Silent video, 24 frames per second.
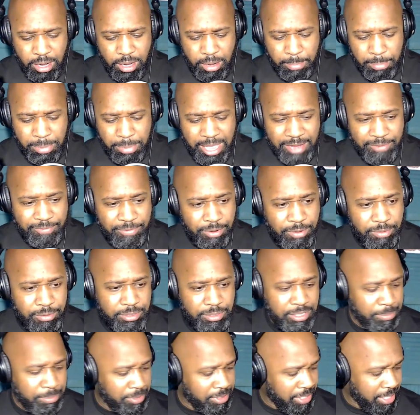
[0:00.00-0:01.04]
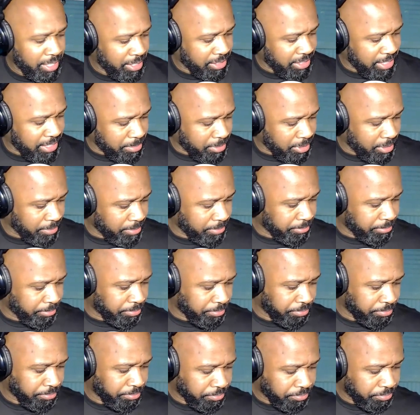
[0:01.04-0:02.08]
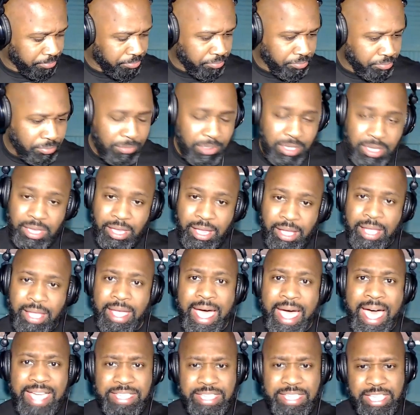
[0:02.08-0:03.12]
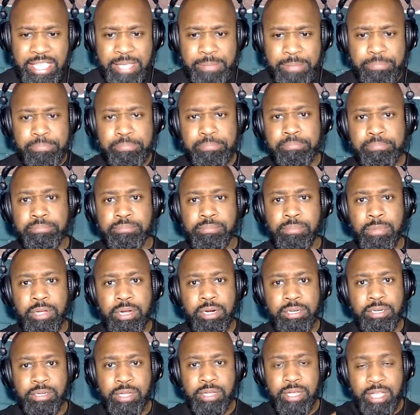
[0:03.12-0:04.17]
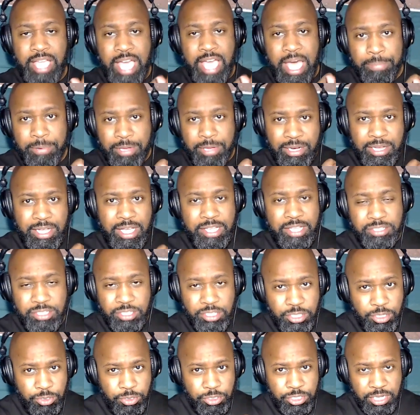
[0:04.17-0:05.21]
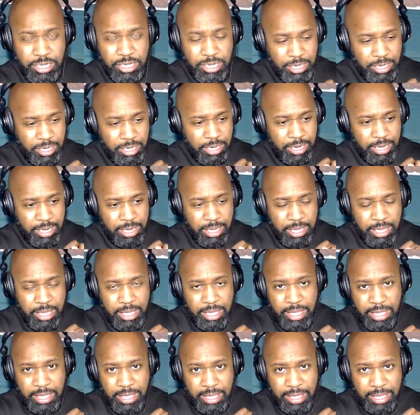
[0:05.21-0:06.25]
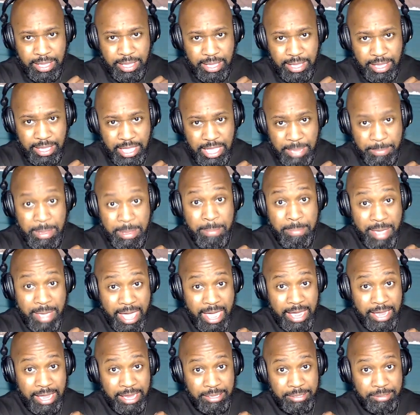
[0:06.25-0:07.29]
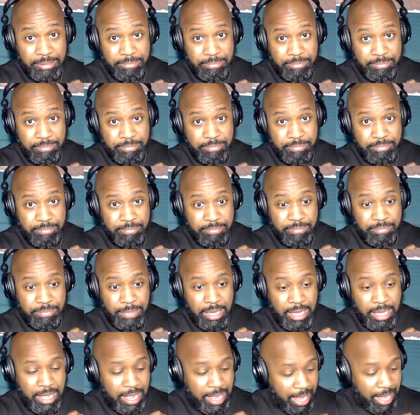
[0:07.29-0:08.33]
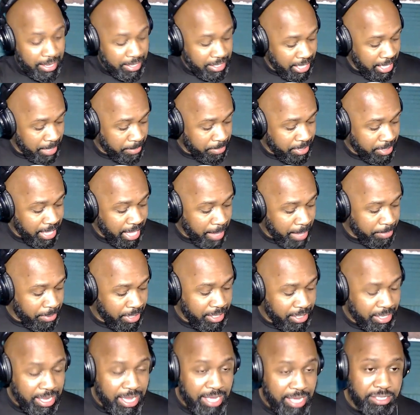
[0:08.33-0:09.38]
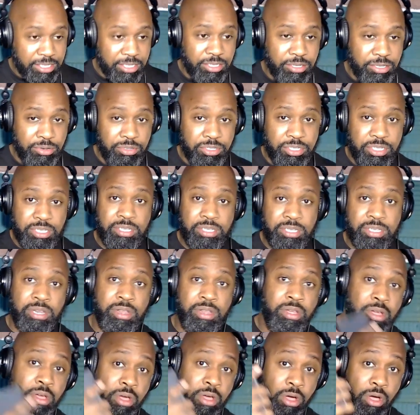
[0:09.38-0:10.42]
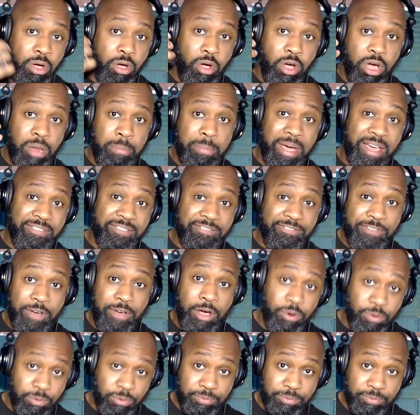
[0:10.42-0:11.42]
Black folks, let me tell you something. I keep a copy of the Constitution in my bag. I keep a copy of the Constitution on my phone.